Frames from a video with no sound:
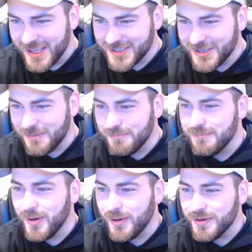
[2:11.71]
Good
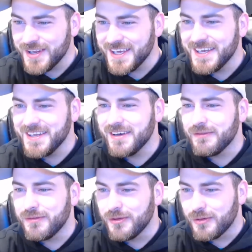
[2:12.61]
morning,
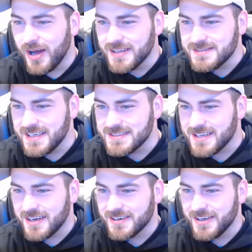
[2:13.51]
Florante
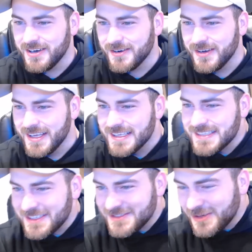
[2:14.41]
Sanko.
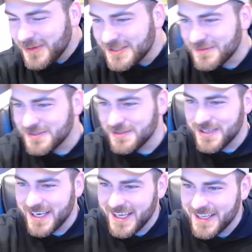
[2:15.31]
Thank you so much for
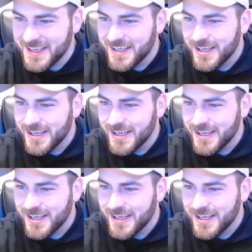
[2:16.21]
tuning in.